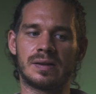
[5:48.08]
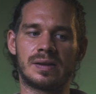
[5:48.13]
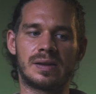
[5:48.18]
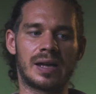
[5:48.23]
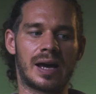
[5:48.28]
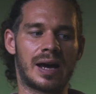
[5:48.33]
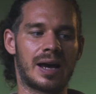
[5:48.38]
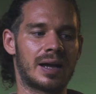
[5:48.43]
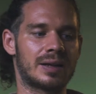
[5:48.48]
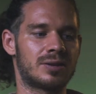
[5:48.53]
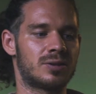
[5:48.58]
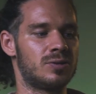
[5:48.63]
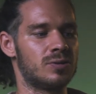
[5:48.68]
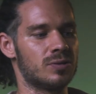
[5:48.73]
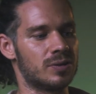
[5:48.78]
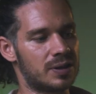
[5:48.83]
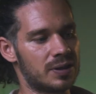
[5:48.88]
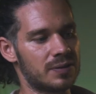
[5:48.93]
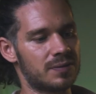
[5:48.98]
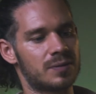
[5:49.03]
that you
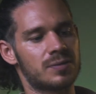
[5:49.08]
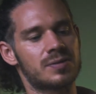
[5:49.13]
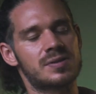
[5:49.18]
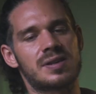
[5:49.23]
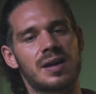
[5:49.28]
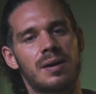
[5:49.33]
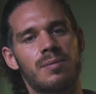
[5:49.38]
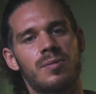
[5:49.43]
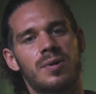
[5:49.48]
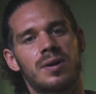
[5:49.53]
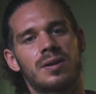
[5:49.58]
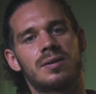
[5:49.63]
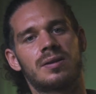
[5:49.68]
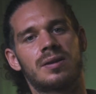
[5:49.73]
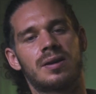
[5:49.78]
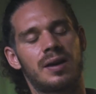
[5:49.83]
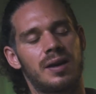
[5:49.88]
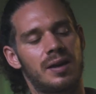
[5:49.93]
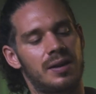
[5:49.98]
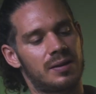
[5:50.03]
give to
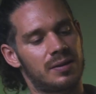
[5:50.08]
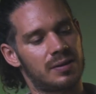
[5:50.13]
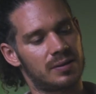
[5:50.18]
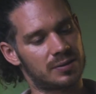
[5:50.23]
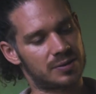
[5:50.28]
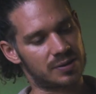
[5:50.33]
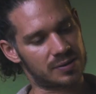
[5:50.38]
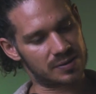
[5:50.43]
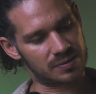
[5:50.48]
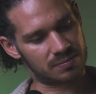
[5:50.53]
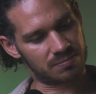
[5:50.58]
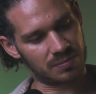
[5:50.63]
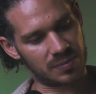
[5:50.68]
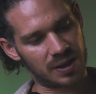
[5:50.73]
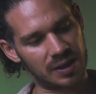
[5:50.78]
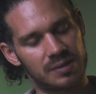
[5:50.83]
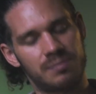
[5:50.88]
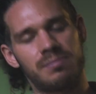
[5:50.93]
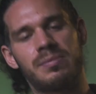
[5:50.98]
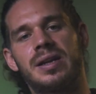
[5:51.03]
someone and just
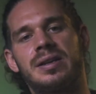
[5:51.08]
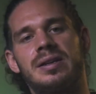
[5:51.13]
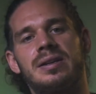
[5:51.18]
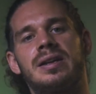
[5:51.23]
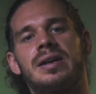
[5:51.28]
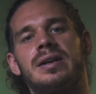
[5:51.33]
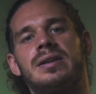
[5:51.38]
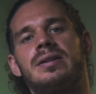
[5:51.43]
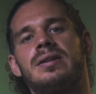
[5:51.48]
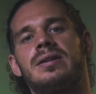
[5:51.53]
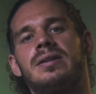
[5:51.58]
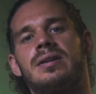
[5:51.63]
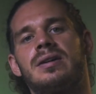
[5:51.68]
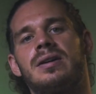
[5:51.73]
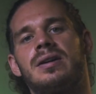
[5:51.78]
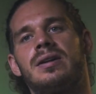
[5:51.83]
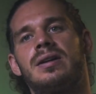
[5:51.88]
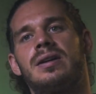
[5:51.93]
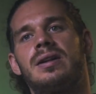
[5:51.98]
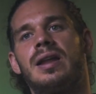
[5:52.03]
let him meditate.
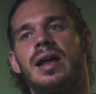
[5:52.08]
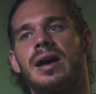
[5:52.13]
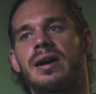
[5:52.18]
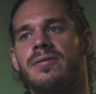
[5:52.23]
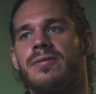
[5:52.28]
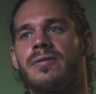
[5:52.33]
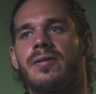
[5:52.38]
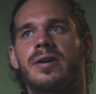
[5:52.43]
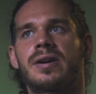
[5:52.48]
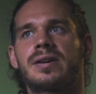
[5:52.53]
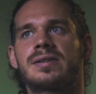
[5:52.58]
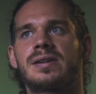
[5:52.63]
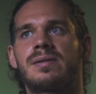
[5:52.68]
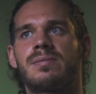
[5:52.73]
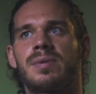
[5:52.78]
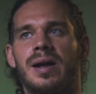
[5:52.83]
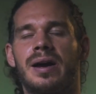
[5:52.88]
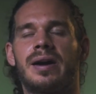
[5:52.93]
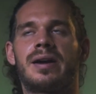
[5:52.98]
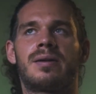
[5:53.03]
Like, for
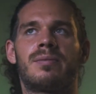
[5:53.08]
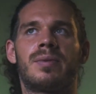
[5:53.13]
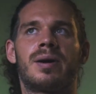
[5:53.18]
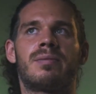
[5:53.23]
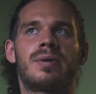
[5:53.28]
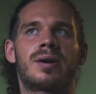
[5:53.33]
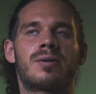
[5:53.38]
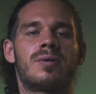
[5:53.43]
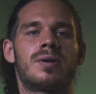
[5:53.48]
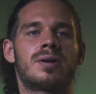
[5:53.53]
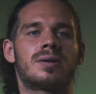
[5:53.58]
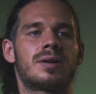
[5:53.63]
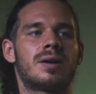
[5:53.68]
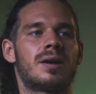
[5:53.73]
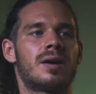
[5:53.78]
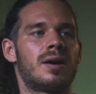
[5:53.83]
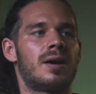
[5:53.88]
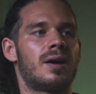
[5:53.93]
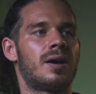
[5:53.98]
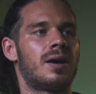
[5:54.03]
example, I remember one,